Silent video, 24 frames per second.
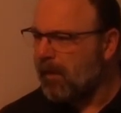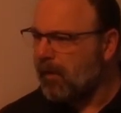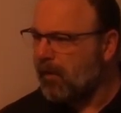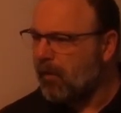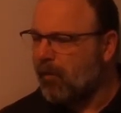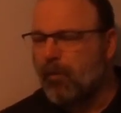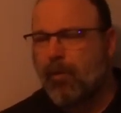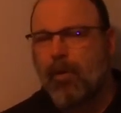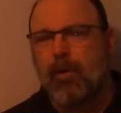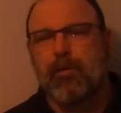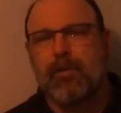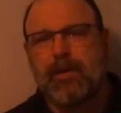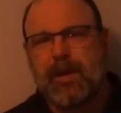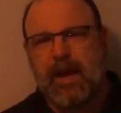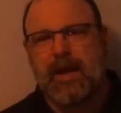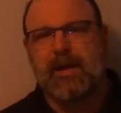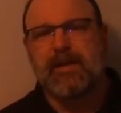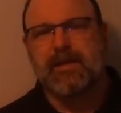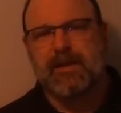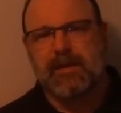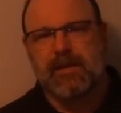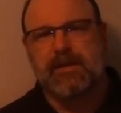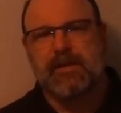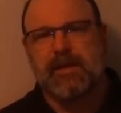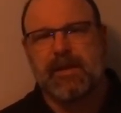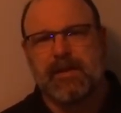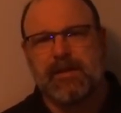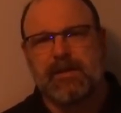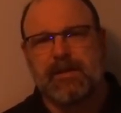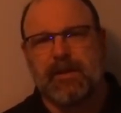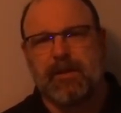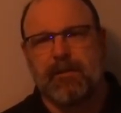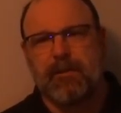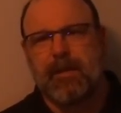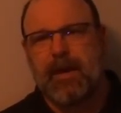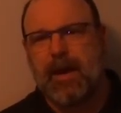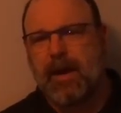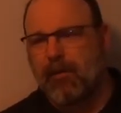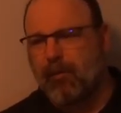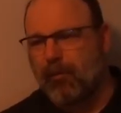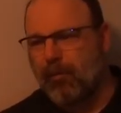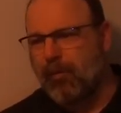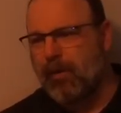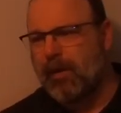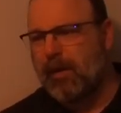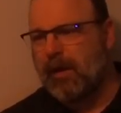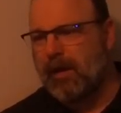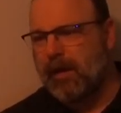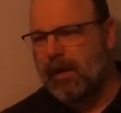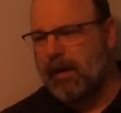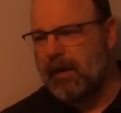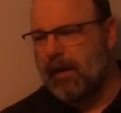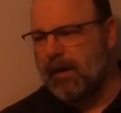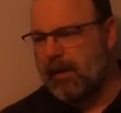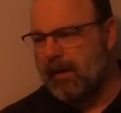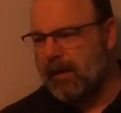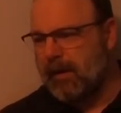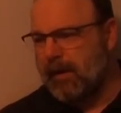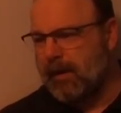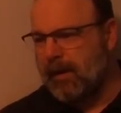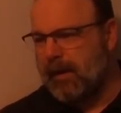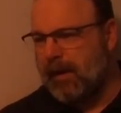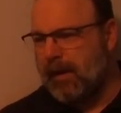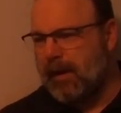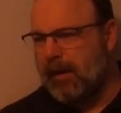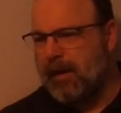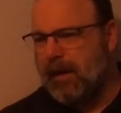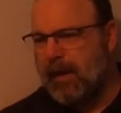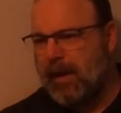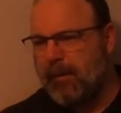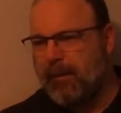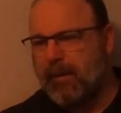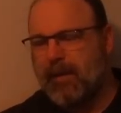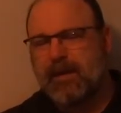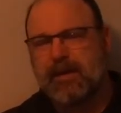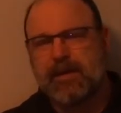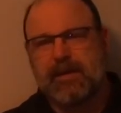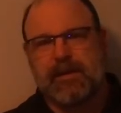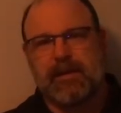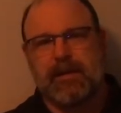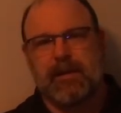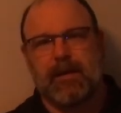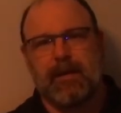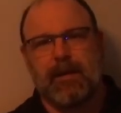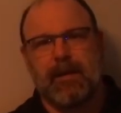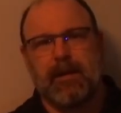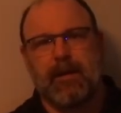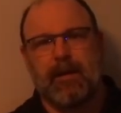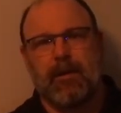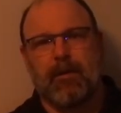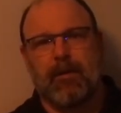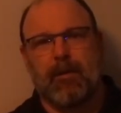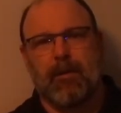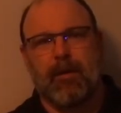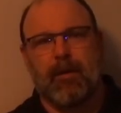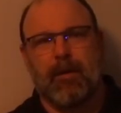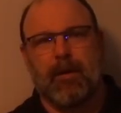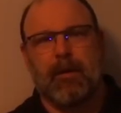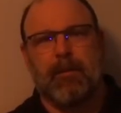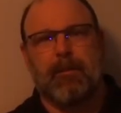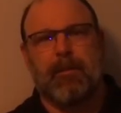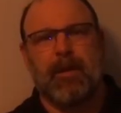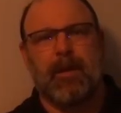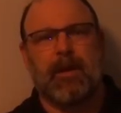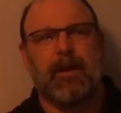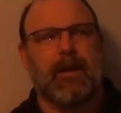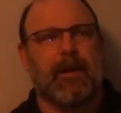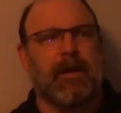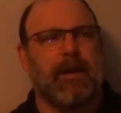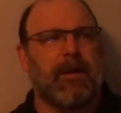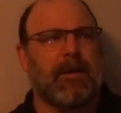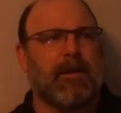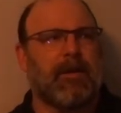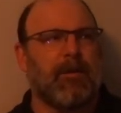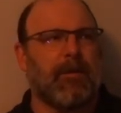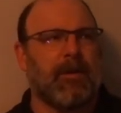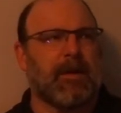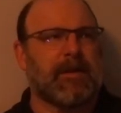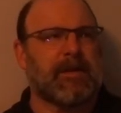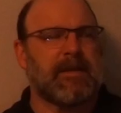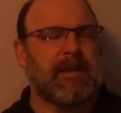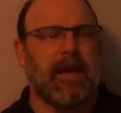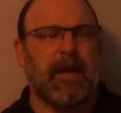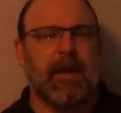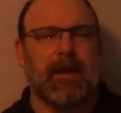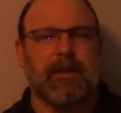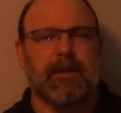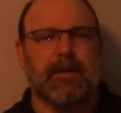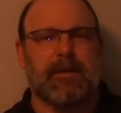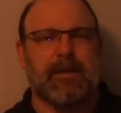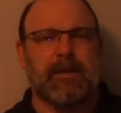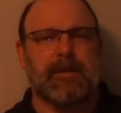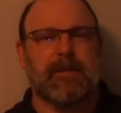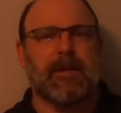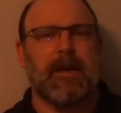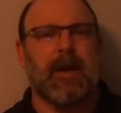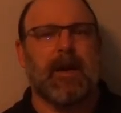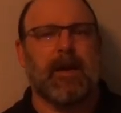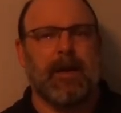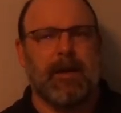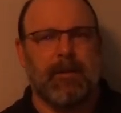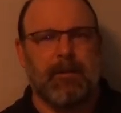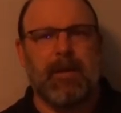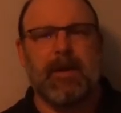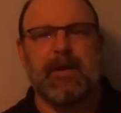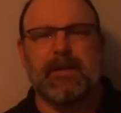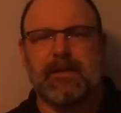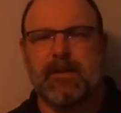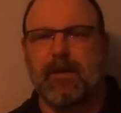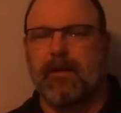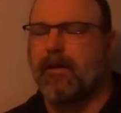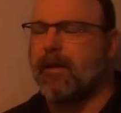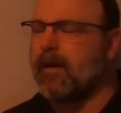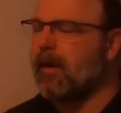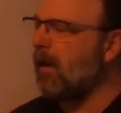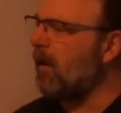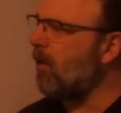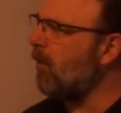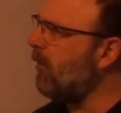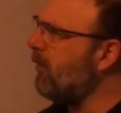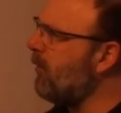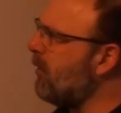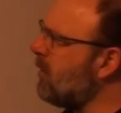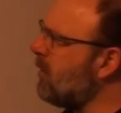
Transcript: grotesque system that really inhibits your ability to excel in society based on the color of